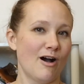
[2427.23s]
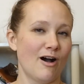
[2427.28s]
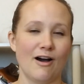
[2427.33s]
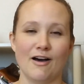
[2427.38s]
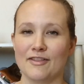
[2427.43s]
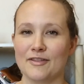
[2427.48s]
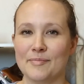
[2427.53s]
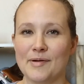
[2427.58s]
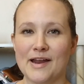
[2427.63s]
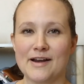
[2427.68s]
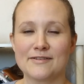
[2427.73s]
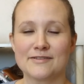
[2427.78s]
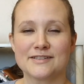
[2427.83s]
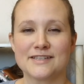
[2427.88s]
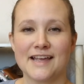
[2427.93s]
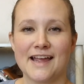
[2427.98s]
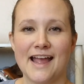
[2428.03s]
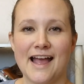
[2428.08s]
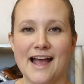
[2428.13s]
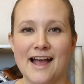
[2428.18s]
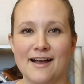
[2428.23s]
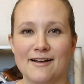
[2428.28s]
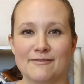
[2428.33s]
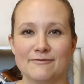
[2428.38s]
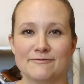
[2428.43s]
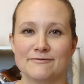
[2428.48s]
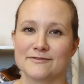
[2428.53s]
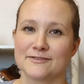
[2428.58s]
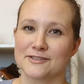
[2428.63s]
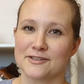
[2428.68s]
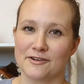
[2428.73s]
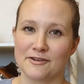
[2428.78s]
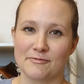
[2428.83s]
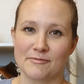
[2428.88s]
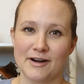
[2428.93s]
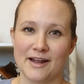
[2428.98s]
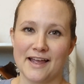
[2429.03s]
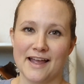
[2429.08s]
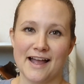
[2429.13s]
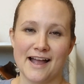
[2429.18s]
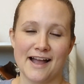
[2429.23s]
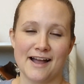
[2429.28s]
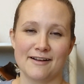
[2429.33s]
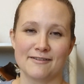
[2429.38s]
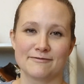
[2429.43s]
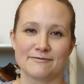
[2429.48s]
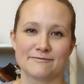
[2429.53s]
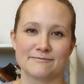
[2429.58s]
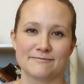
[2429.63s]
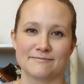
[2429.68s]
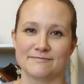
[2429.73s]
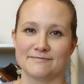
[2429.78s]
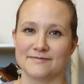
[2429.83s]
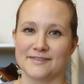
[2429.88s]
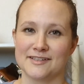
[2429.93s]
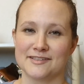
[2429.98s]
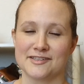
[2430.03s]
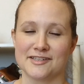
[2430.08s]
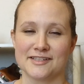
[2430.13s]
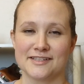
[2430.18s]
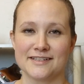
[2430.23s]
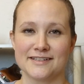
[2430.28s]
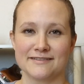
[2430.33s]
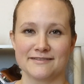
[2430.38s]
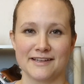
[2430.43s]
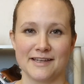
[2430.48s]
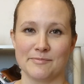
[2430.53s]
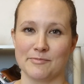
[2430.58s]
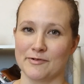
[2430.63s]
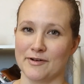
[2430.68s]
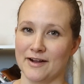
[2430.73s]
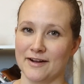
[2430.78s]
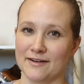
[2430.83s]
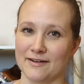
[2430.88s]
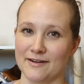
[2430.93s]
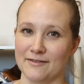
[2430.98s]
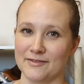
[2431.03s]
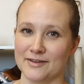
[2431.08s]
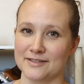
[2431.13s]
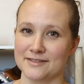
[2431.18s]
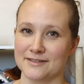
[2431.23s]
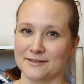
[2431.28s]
all the patterns I have, show you what I have, and just keep a record of it.